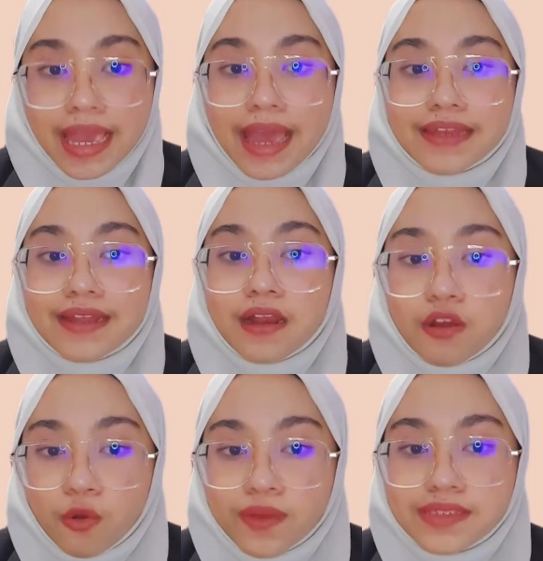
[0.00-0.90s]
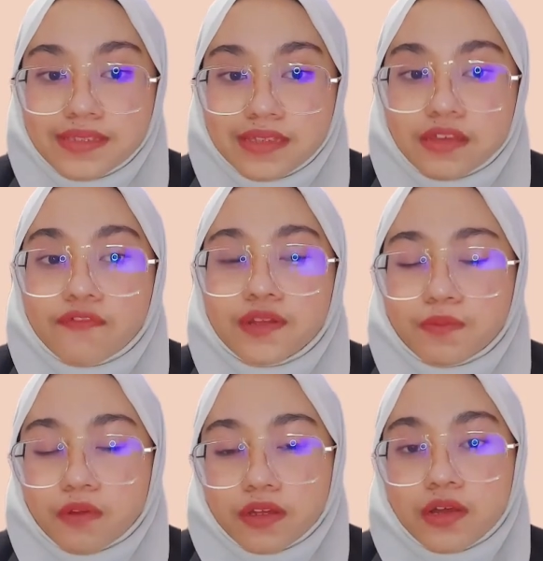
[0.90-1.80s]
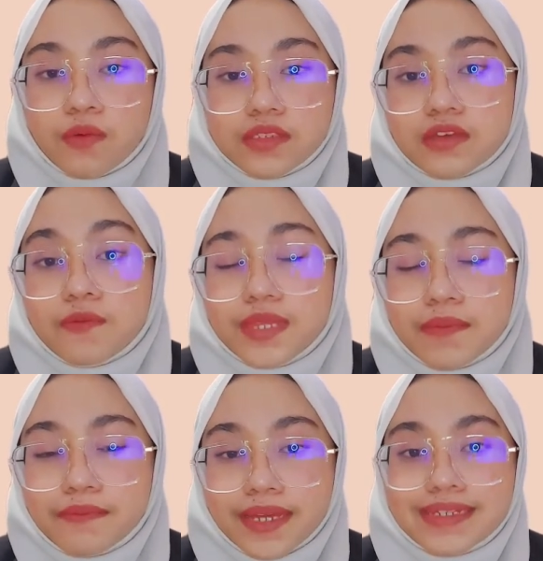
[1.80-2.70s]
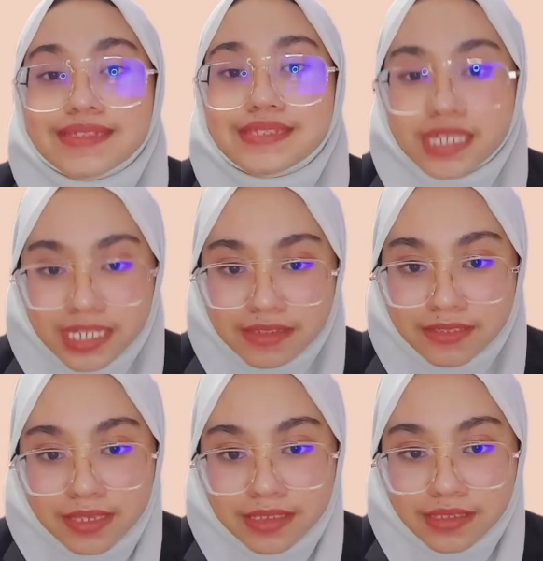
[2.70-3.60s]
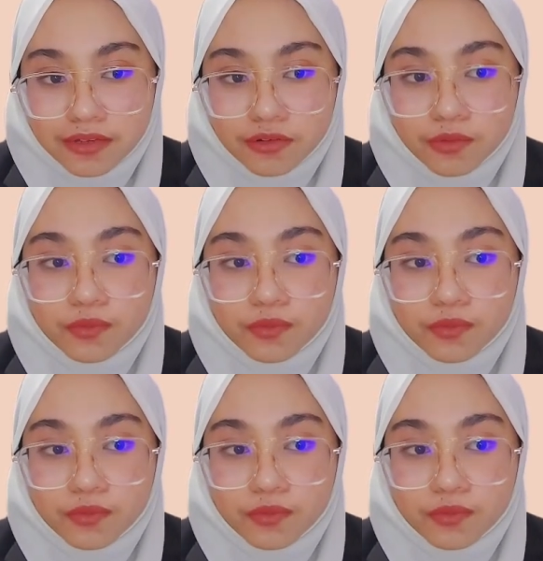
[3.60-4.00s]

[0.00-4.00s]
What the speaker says: and the lowest sales of the product was obtained by the senior citizen group,